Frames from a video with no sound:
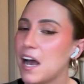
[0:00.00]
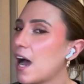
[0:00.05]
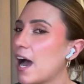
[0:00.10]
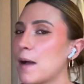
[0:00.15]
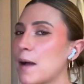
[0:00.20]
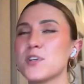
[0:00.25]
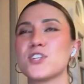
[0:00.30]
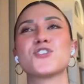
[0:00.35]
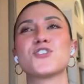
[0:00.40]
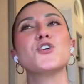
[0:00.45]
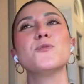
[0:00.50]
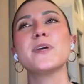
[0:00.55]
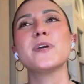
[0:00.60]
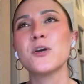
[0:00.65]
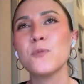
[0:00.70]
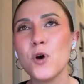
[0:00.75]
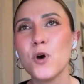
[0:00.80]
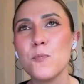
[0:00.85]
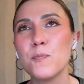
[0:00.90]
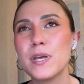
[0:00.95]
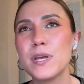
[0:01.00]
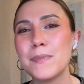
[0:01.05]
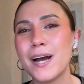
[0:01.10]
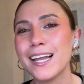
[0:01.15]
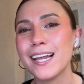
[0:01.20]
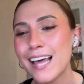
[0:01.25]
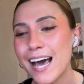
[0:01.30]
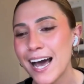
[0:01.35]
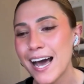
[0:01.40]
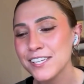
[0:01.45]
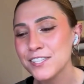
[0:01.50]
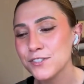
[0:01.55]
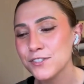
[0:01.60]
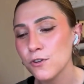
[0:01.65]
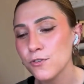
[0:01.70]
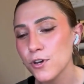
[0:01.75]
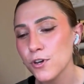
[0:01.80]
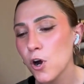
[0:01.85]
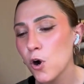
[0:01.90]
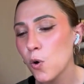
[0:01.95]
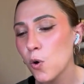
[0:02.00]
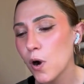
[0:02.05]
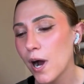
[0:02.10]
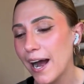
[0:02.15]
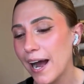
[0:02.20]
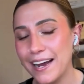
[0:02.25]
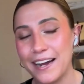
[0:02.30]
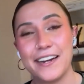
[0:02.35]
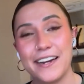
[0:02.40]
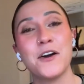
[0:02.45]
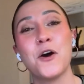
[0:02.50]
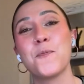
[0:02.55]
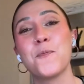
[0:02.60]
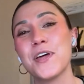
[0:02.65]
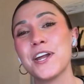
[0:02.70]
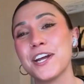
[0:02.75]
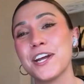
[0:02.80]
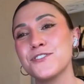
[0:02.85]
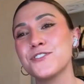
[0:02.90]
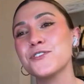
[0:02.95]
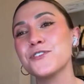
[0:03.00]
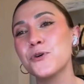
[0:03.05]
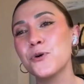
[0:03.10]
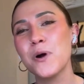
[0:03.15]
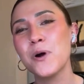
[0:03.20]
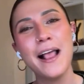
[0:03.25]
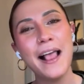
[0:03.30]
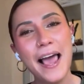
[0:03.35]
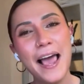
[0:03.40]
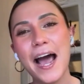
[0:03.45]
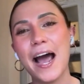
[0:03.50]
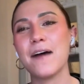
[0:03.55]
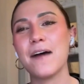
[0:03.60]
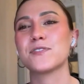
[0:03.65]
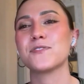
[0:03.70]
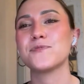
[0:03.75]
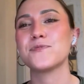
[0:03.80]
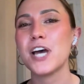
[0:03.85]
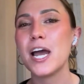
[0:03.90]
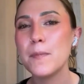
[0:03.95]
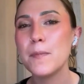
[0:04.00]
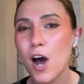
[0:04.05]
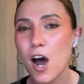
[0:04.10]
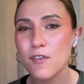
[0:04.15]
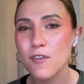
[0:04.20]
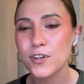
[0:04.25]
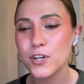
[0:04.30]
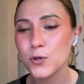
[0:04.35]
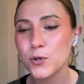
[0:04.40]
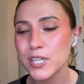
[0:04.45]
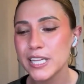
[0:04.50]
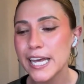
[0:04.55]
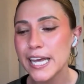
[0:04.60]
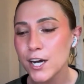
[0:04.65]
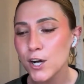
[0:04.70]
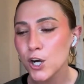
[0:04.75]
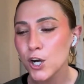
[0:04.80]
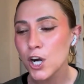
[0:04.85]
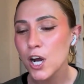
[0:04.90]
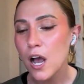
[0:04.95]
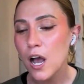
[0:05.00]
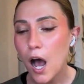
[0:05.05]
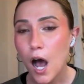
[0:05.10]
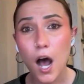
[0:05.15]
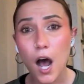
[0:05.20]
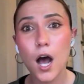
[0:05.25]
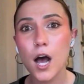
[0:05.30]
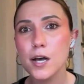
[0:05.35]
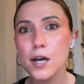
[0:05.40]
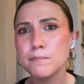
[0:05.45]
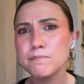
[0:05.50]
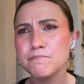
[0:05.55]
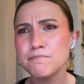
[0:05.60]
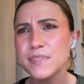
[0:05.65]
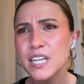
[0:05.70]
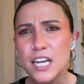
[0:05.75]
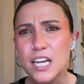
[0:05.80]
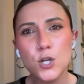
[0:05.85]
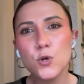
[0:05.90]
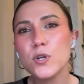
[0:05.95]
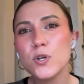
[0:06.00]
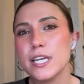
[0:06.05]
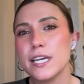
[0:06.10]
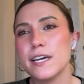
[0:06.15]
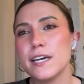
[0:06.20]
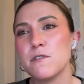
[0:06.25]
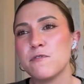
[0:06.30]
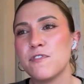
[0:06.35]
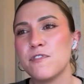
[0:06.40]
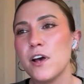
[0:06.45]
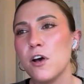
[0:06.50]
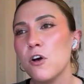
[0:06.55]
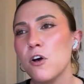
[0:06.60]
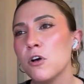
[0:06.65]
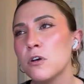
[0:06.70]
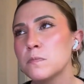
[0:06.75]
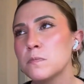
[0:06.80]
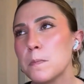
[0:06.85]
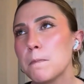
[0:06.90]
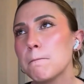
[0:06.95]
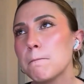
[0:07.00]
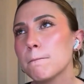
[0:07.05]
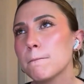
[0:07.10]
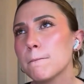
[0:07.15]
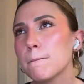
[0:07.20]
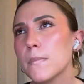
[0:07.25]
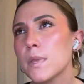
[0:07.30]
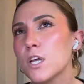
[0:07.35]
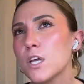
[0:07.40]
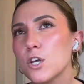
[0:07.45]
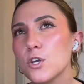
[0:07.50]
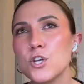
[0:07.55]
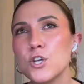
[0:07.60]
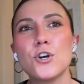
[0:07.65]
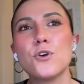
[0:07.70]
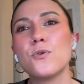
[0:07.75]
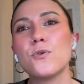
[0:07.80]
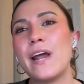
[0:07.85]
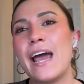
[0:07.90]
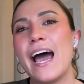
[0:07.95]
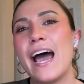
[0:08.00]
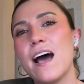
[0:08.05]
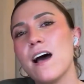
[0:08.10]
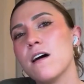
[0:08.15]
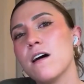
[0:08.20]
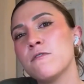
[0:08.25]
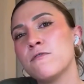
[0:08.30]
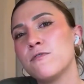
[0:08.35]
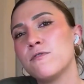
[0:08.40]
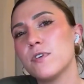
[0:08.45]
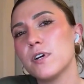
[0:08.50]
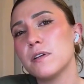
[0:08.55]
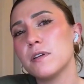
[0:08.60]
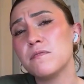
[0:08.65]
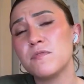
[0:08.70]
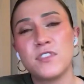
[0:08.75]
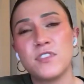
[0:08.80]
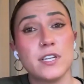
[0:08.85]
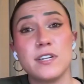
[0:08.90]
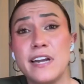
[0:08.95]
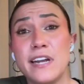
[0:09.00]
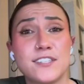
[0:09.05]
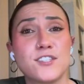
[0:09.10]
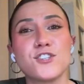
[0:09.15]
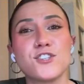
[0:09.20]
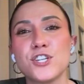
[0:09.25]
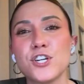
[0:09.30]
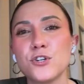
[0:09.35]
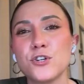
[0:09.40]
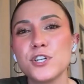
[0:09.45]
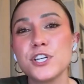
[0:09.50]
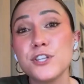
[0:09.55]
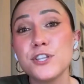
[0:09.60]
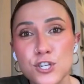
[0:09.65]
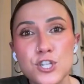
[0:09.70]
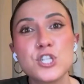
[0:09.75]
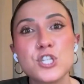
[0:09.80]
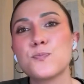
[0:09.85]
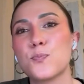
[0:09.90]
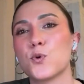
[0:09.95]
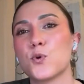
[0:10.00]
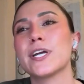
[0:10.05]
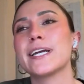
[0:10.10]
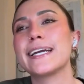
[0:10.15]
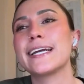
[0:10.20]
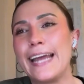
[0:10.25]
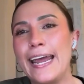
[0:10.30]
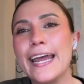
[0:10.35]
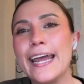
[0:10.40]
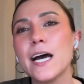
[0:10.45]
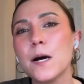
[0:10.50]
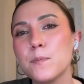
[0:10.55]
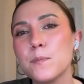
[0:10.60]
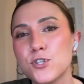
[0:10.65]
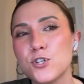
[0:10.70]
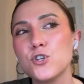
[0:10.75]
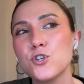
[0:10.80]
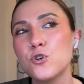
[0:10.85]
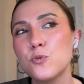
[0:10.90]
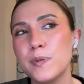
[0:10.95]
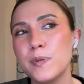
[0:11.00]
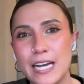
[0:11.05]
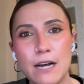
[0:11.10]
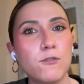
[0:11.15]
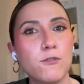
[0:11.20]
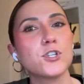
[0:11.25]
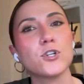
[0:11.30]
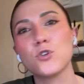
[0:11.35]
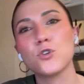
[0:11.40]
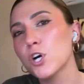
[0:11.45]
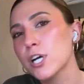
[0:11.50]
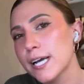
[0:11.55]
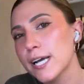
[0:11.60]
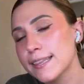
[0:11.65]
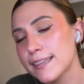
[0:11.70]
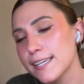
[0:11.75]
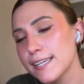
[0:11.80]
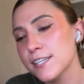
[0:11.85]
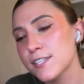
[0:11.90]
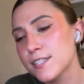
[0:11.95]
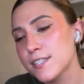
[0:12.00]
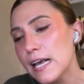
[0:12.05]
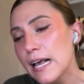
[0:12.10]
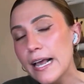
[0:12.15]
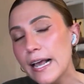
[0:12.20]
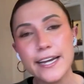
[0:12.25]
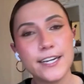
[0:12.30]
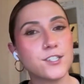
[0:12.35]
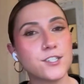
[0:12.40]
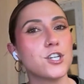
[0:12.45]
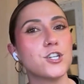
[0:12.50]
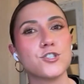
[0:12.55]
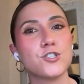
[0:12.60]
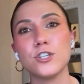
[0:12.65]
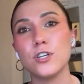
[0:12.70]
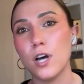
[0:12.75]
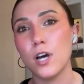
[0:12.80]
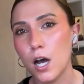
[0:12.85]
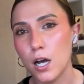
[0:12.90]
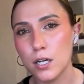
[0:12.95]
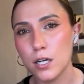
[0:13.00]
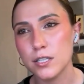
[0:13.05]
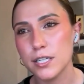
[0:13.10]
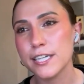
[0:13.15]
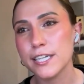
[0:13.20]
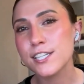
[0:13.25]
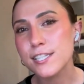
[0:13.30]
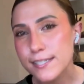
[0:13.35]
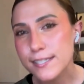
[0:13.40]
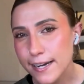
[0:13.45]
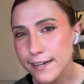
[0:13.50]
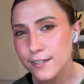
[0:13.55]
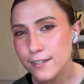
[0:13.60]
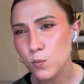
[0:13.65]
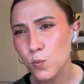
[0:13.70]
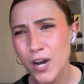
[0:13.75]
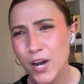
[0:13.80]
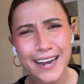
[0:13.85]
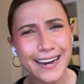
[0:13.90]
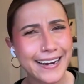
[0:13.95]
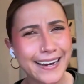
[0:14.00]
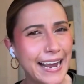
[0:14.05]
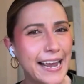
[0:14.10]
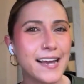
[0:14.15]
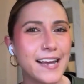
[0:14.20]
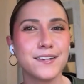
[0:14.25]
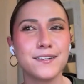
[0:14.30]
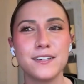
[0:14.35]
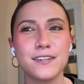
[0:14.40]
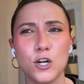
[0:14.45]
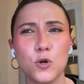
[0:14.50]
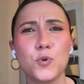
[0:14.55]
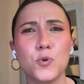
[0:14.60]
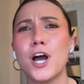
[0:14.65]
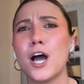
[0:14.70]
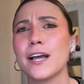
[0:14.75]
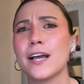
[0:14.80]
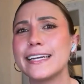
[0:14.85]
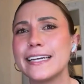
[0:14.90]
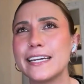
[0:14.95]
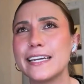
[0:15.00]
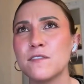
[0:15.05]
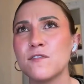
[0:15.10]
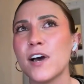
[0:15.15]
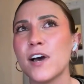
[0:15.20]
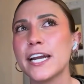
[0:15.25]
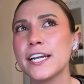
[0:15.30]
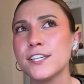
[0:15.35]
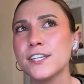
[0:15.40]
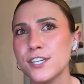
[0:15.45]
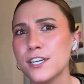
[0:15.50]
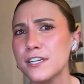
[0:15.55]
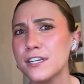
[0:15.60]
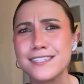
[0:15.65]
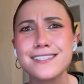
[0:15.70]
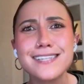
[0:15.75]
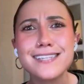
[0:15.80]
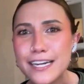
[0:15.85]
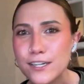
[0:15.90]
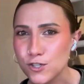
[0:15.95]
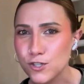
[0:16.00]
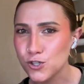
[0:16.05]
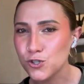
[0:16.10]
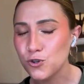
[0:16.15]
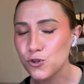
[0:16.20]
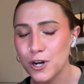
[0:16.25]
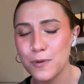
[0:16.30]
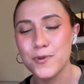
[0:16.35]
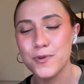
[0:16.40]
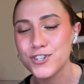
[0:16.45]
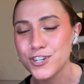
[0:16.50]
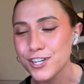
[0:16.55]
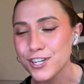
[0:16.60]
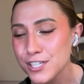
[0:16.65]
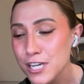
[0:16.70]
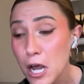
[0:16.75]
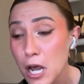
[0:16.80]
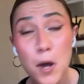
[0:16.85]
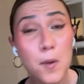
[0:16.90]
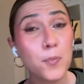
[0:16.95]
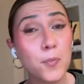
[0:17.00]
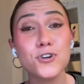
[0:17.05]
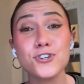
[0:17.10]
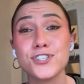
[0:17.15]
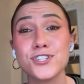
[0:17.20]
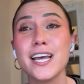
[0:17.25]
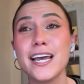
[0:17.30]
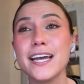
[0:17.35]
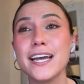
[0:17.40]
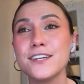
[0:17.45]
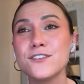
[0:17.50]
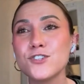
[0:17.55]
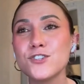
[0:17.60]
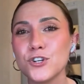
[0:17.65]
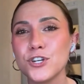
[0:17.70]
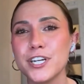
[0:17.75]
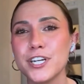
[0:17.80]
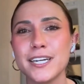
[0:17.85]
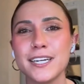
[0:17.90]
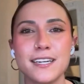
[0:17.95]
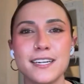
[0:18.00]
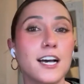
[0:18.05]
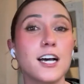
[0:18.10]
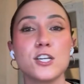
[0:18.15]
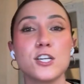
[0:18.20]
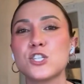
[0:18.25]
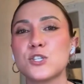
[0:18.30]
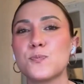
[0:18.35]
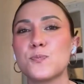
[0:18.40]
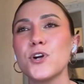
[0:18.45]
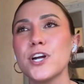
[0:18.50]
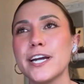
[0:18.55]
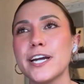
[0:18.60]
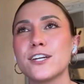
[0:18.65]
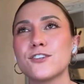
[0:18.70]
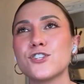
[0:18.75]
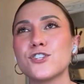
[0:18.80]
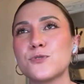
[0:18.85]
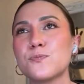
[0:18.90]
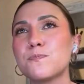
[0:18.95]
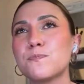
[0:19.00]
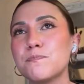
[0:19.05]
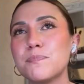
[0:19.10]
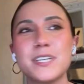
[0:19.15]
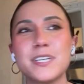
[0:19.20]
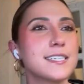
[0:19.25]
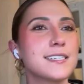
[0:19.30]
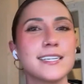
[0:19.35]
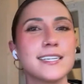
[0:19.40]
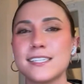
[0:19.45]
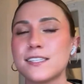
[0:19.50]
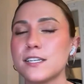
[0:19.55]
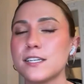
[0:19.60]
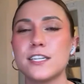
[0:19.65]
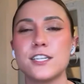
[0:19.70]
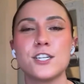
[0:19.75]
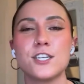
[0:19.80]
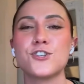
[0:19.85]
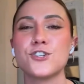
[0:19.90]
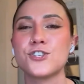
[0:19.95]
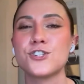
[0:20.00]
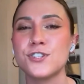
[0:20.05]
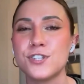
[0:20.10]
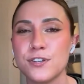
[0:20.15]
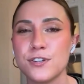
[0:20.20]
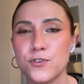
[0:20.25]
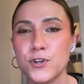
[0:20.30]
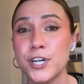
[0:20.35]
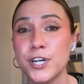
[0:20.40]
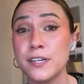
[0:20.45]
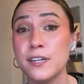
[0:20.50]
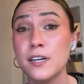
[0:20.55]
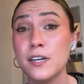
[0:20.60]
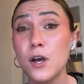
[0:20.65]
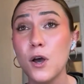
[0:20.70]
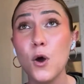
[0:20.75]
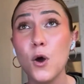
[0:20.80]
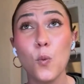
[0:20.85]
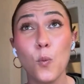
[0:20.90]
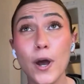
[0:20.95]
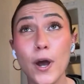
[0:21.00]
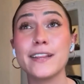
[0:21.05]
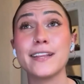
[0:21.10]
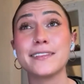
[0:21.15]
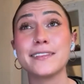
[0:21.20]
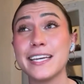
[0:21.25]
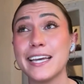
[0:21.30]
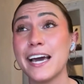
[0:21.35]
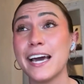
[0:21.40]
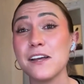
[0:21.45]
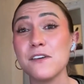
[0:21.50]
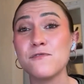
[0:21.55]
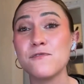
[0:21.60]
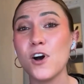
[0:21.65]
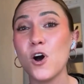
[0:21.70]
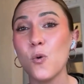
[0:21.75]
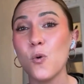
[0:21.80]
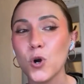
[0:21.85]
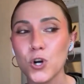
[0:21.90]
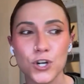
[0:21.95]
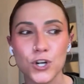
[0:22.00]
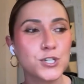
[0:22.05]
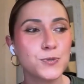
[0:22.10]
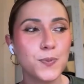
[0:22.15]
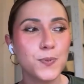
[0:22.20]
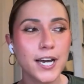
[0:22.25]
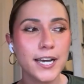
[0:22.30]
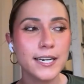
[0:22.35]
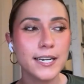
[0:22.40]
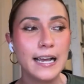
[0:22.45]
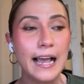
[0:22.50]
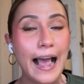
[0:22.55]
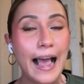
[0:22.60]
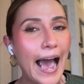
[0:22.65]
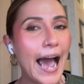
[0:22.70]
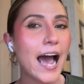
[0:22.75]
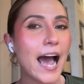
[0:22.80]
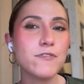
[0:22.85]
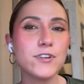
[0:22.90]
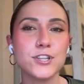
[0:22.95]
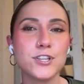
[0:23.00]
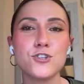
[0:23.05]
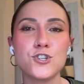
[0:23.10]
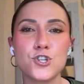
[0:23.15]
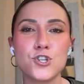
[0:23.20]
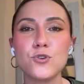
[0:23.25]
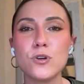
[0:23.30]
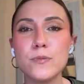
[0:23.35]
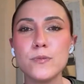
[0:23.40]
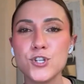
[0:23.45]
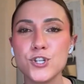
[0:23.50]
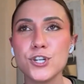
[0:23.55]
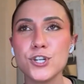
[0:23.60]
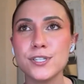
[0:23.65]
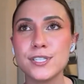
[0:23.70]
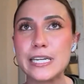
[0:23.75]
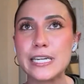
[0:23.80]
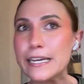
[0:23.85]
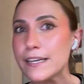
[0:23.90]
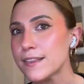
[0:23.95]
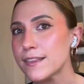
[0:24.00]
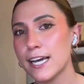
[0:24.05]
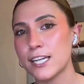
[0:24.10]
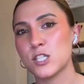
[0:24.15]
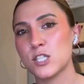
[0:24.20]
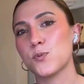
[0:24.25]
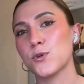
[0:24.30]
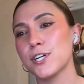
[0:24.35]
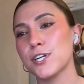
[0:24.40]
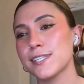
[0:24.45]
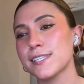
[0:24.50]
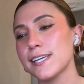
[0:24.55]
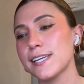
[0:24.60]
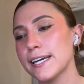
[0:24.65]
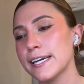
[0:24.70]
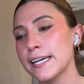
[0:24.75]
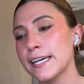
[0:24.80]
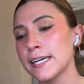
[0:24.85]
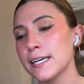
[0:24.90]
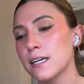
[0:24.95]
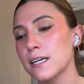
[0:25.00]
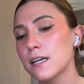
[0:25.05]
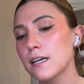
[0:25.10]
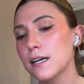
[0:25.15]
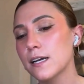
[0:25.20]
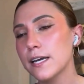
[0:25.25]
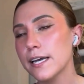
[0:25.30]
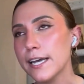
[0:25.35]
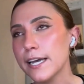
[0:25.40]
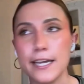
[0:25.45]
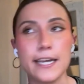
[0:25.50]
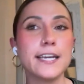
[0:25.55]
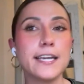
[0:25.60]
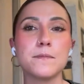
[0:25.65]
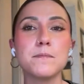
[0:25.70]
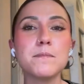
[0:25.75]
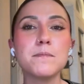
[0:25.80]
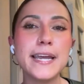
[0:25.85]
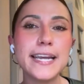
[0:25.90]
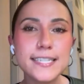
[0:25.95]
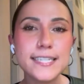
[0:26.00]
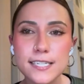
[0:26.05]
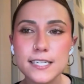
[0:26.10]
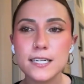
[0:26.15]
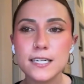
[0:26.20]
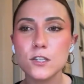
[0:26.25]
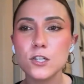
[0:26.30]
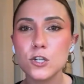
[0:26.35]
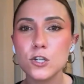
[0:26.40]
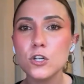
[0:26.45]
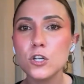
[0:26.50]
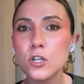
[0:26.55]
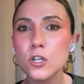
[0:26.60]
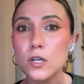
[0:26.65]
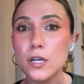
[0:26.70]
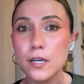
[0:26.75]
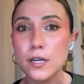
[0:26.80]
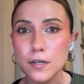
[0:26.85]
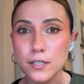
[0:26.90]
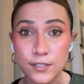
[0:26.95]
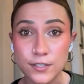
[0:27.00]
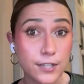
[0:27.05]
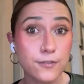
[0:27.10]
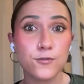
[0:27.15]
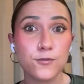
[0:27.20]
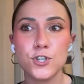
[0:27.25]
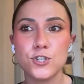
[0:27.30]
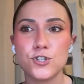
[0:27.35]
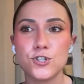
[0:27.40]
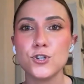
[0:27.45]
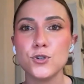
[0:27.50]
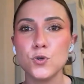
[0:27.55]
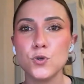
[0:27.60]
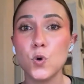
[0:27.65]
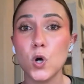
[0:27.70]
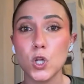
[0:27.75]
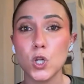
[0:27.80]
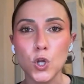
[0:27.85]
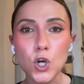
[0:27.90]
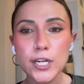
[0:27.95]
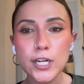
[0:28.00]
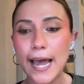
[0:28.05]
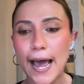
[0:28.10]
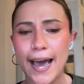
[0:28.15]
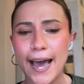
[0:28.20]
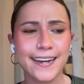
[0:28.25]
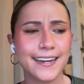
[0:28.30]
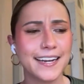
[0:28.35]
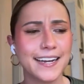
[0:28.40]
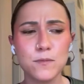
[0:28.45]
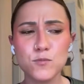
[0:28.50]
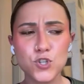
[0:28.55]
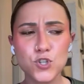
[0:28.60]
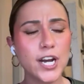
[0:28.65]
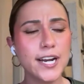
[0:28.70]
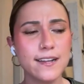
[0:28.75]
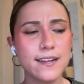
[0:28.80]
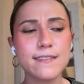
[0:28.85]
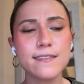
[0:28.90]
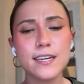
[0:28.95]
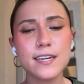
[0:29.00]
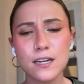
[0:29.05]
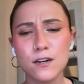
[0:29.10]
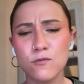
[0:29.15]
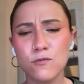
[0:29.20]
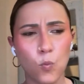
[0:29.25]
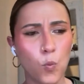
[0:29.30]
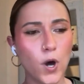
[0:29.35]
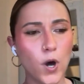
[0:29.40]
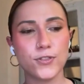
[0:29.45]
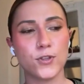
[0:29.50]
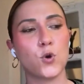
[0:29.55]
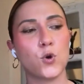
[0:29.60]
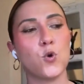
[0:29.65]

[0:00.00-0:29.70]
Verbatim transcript: I'm assuming it won't be my last, although I hope that I do have some time off here and there. Um, you in the NFL, you don't have necessarily the spring camp to be able to look at this in such a, a extended way and you know, we're not getting invited to saints scrimmages per se during uh, spring just because that's it, it's just a different way that the nfl works but having these scrimmages in that spring setting it, it makes it a little different to look at and i'm trying to think of what the